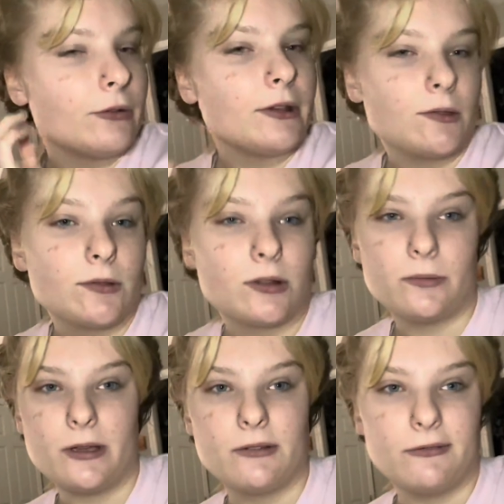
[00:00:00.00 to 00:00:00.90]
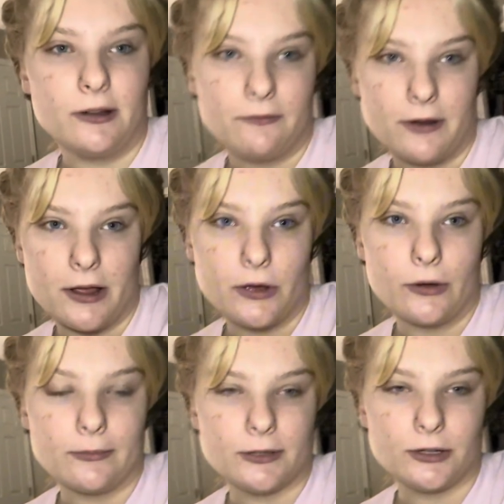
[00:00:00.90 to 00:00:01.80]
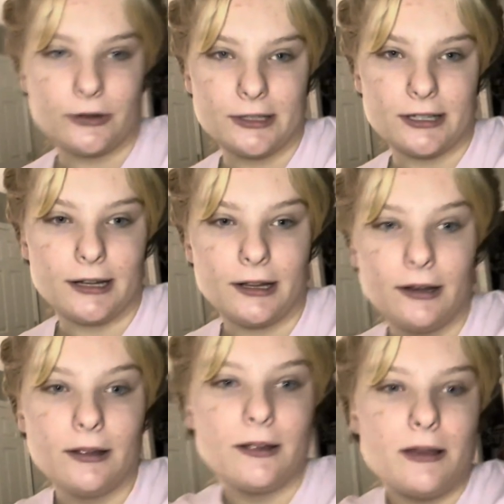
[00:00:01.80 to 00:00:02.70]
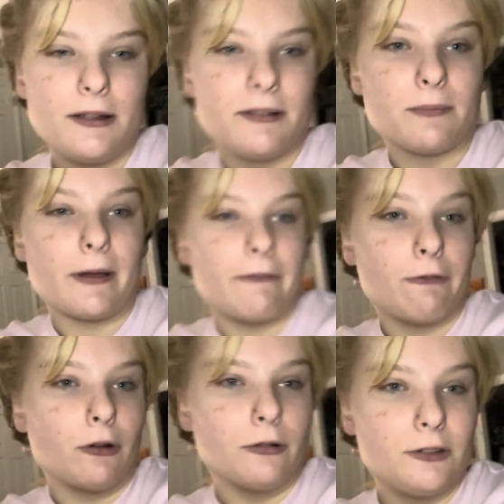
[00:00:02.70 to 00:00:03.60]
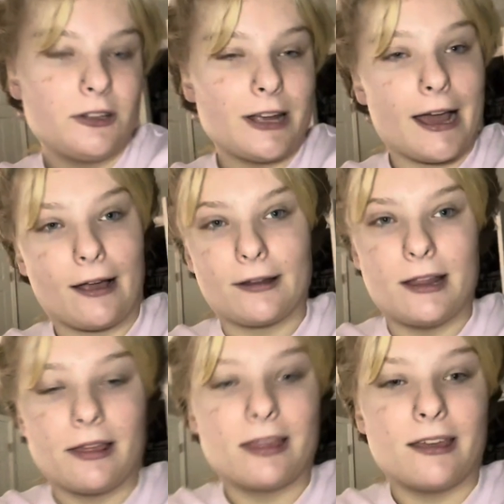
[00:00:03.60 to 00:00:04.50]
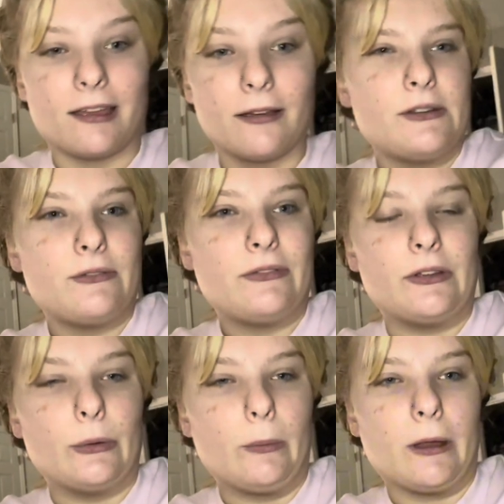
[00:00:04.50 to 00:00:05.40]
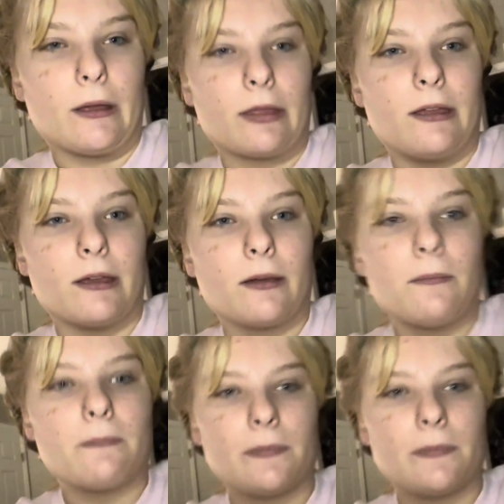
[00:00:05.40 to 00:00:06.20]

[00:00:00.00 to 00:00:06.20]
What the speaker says: this is gonna be a fun video. I'm so excited. It's my first acting thing, filming thing.